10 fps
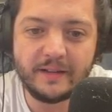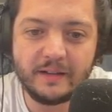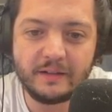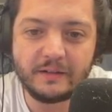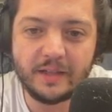in
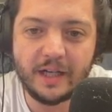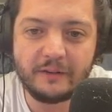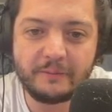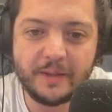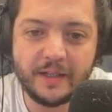a lot
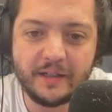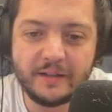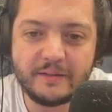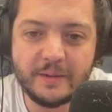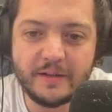of money,
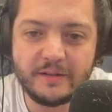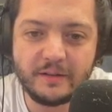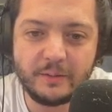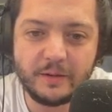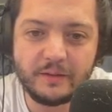
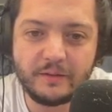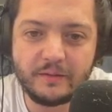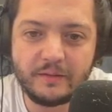especially with